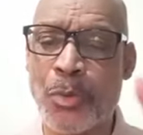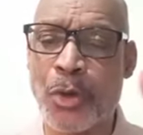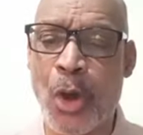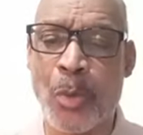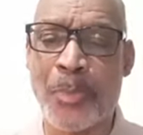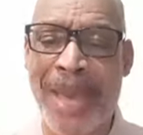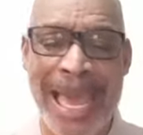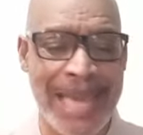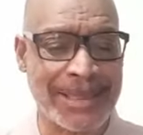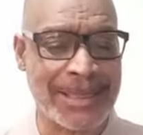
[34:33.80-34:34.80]
go
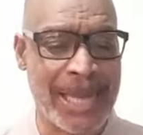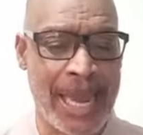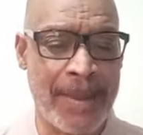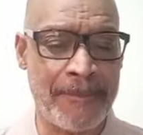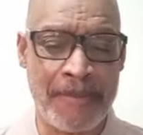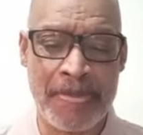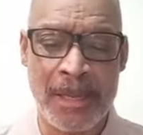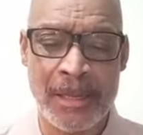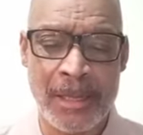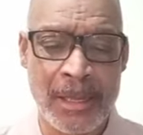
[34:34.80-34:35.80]
past that,
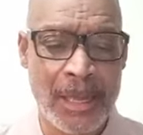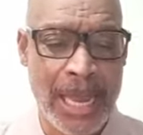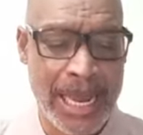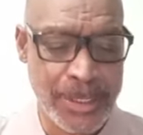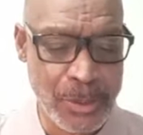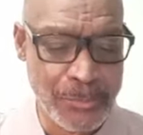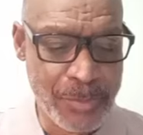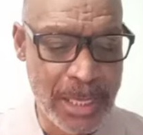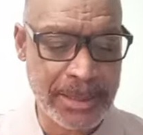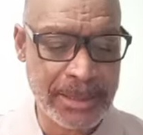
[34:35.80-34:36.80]
and you
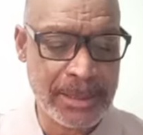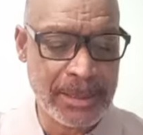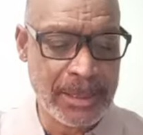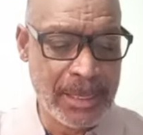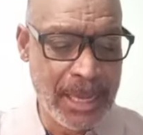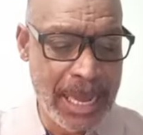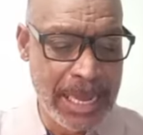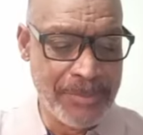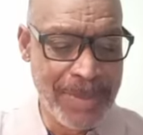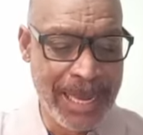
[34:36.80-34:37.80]
must,
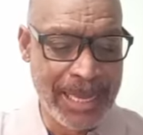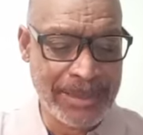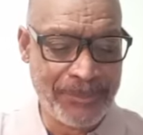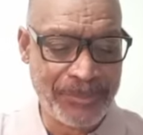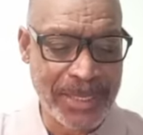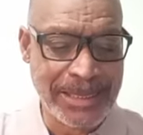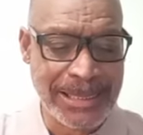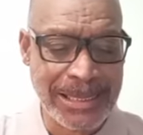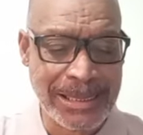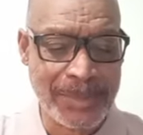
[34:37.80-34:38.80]
amen,
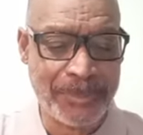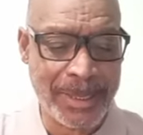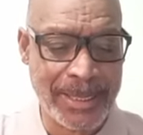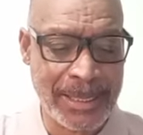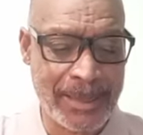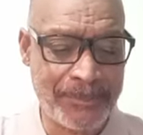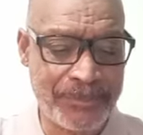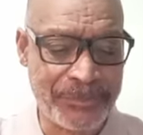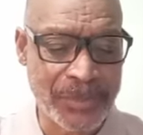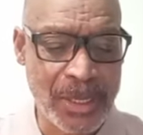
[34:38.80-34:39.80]
discipline them.
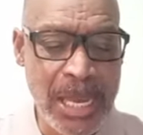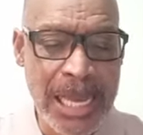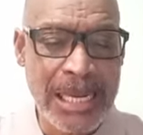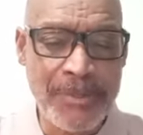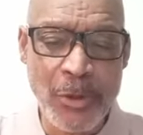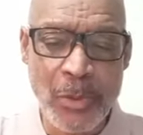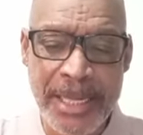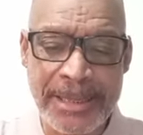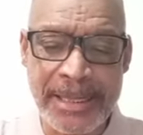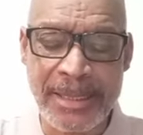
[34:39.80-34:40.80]
Let me
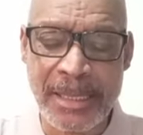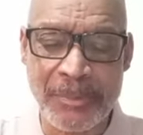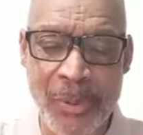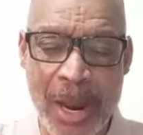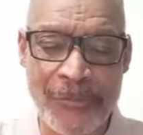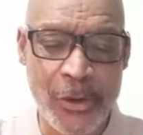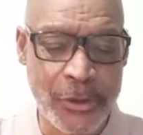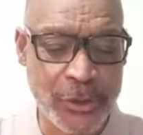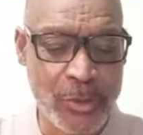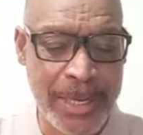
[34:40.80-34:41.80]
read this in
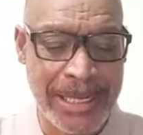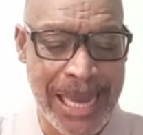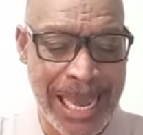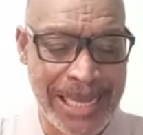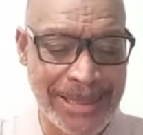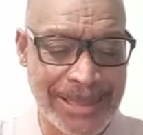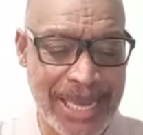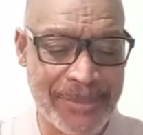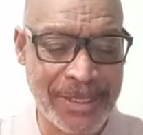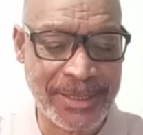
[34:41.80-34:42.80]
Proverbs 29 and
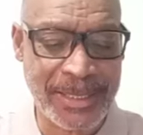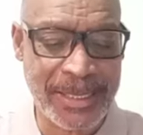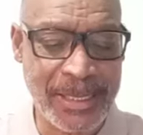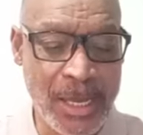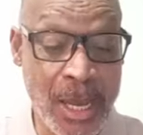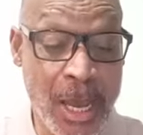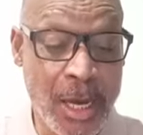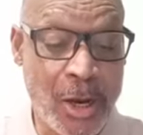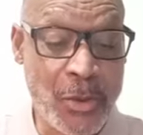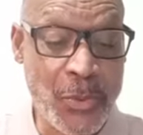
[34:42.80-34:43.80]
17.
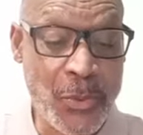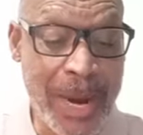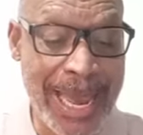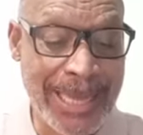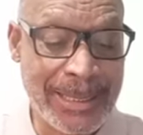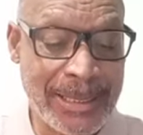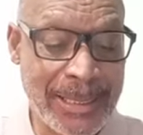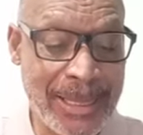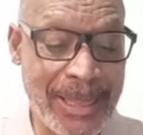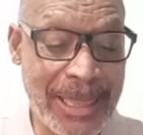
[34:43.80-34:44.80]
Correct
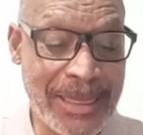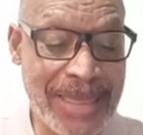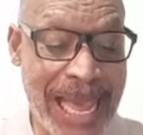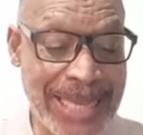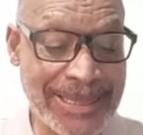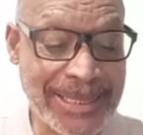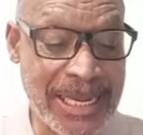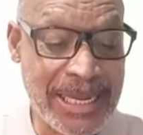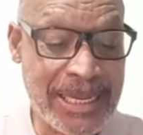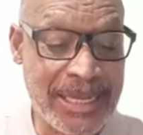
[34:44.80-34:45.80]
thy
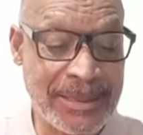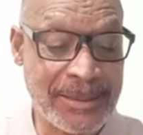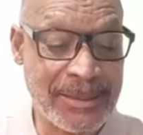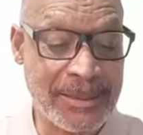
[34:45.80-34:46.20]
son,